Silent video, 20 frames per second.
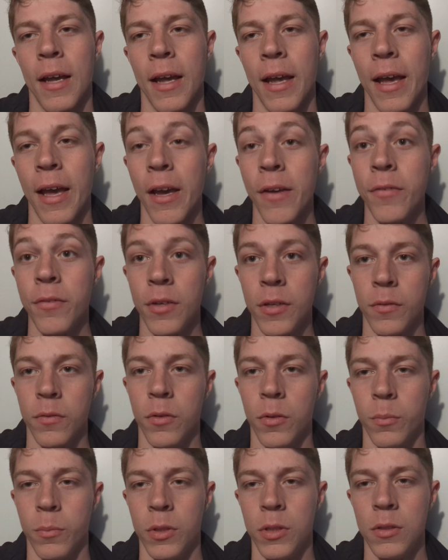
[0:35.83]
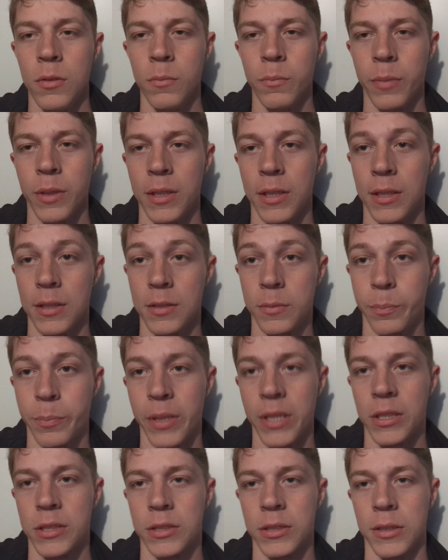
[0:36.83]
Every woman, but
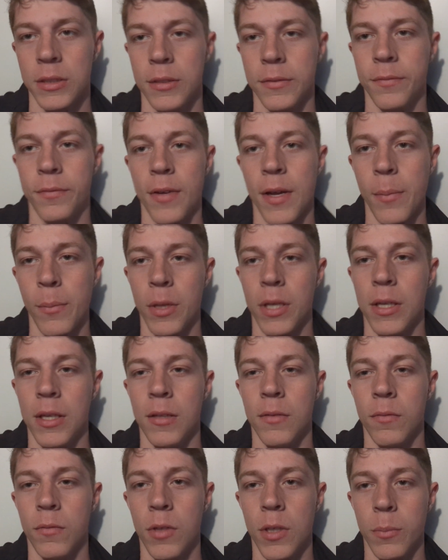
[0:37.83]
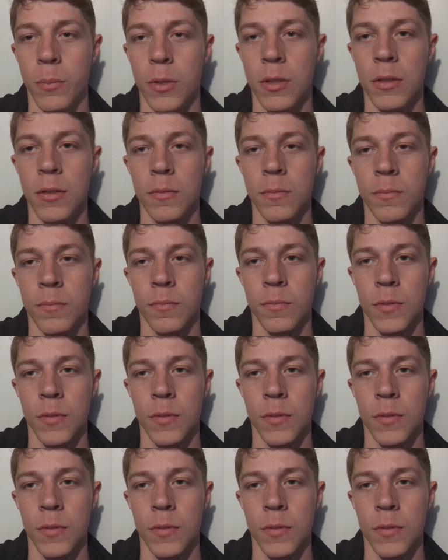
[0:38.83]
especially feminine women,